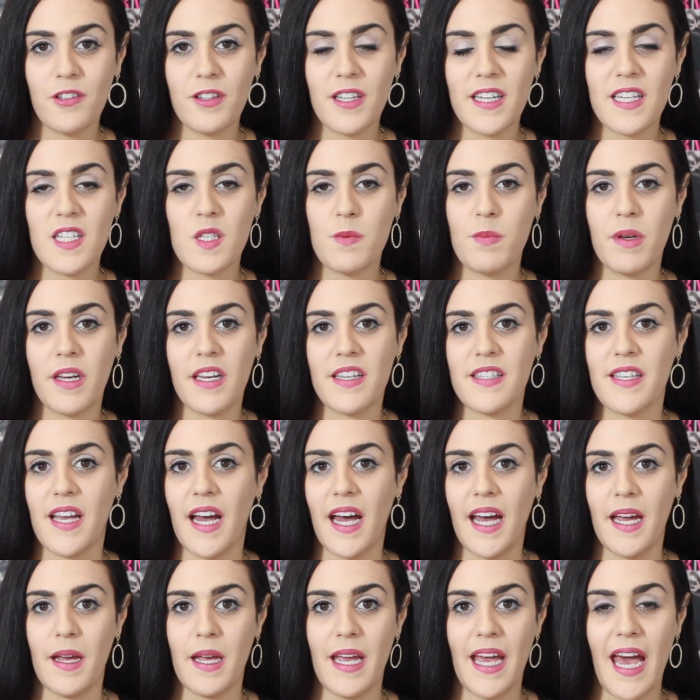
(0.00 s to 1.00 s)
this because
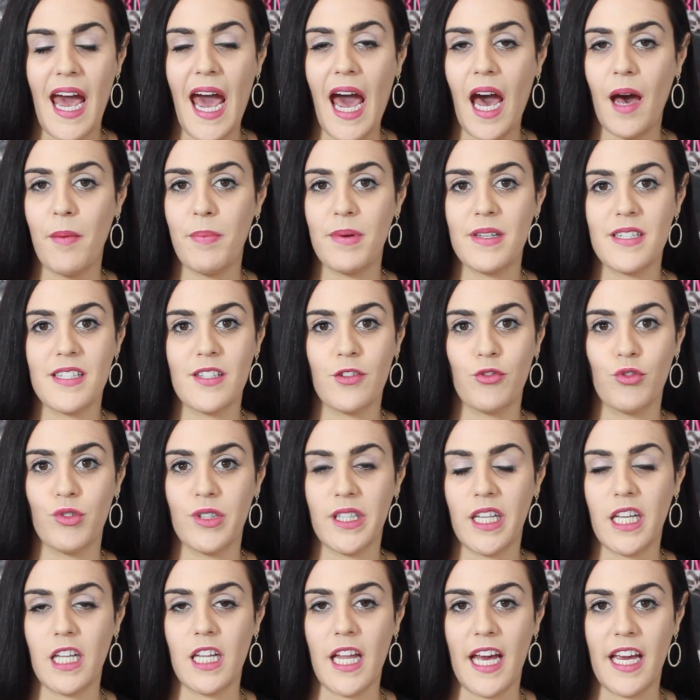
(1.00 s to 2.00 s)
I happen to
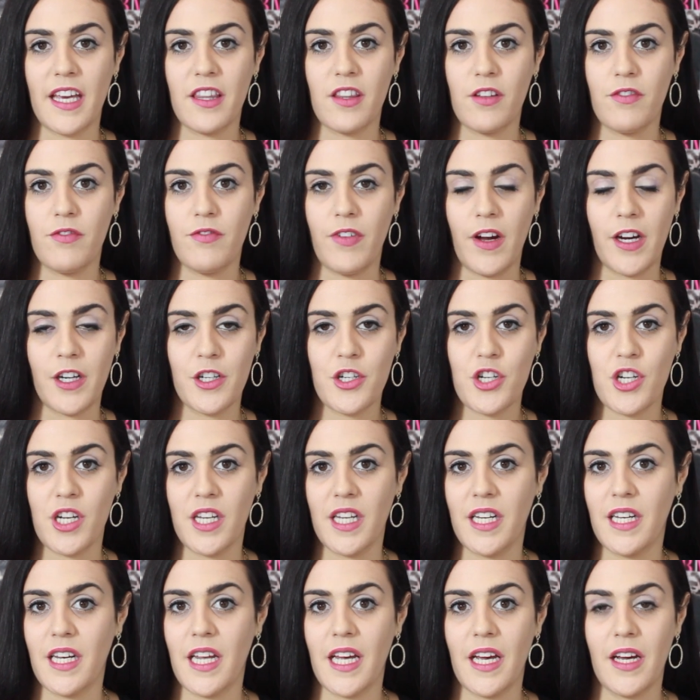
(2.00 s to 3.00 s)
really like the
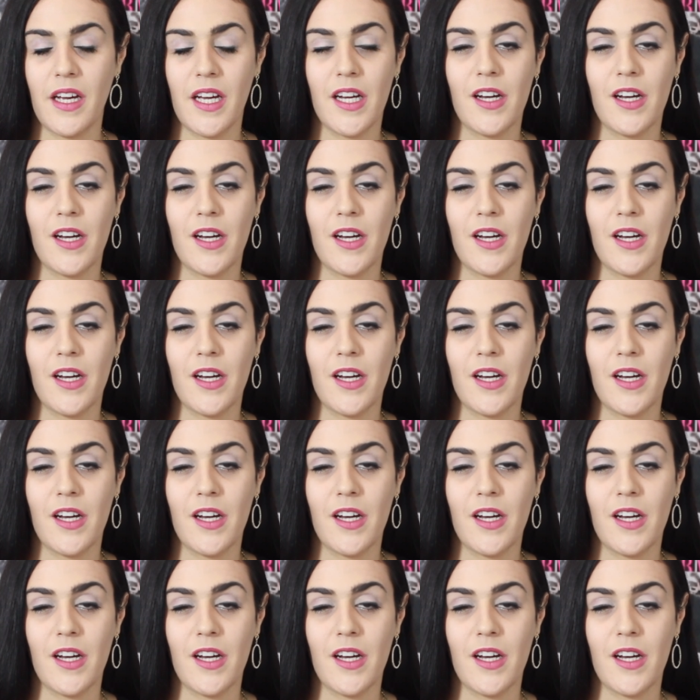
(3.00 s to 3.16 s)
function